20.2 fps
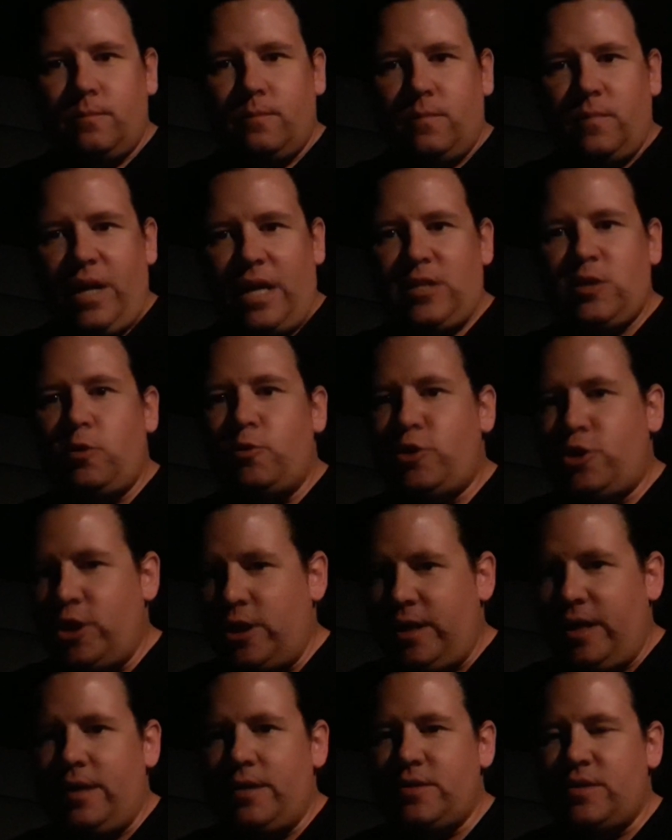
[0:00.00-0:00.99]
That's who
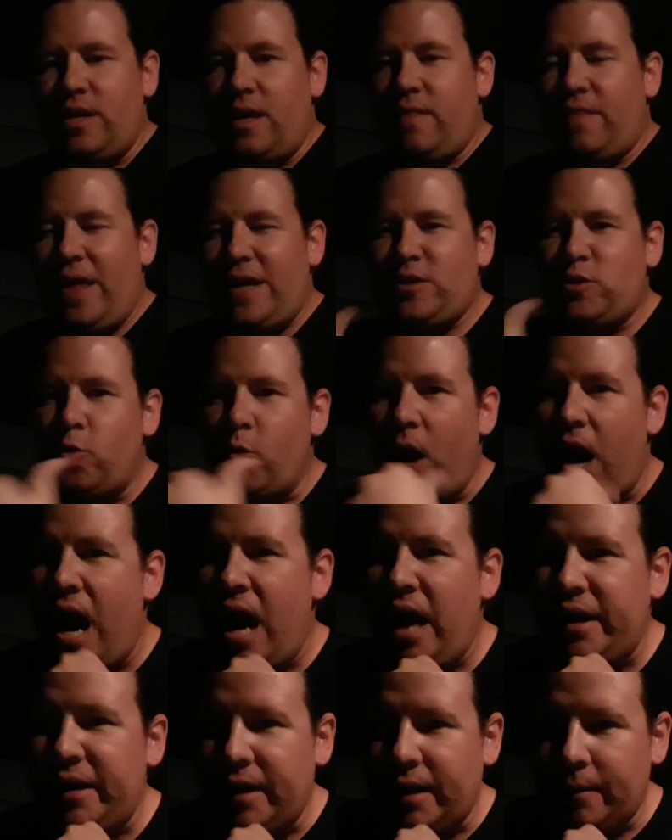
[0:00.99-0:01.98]
she is. That's who
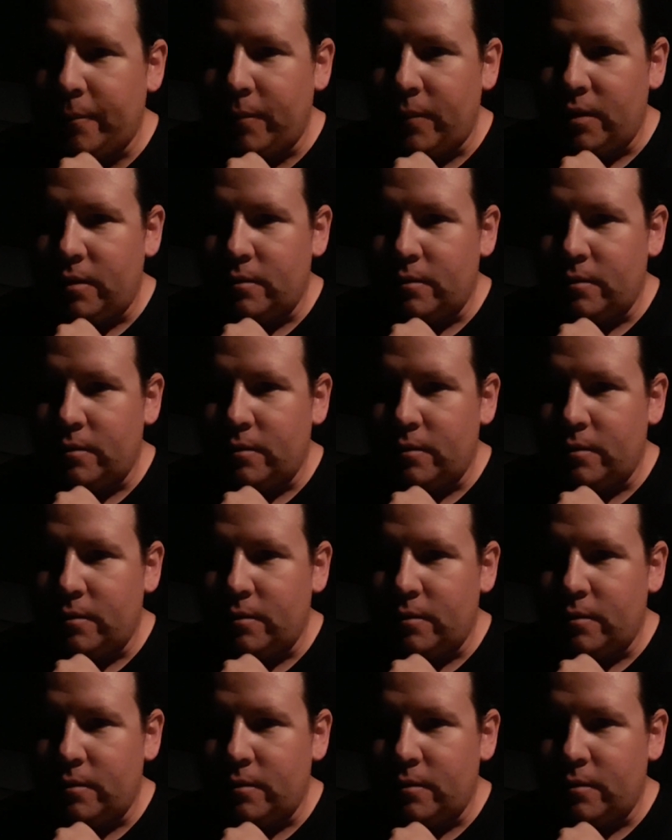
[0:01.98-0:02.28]
I am.